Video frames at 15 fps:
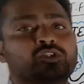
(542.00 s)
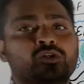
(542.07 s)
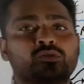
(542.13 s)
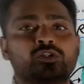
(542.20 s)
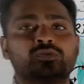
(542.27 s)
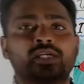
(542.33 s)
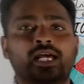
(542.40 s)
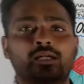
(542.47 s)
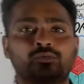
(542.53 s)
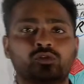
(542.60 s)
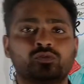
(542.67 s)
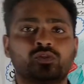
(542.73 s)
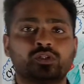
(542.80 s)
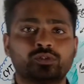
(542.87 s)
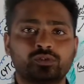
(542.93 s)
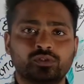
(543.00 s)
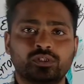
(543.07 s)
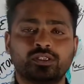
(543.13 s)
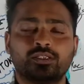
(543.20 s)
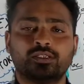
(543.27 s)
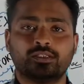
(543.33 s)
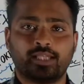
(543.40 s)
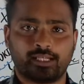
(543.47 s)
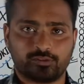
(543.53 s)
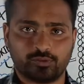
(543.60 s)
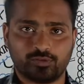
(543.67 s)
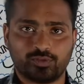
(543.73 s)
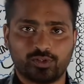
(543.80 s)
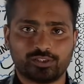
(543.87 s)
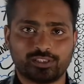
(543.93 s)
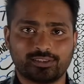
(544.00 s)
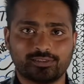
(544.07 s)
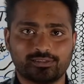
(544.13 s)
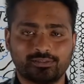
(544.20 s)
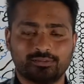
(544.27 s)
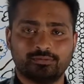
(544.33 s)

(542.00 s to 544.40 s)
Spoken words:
video would be helpful for you. Thanks for watching.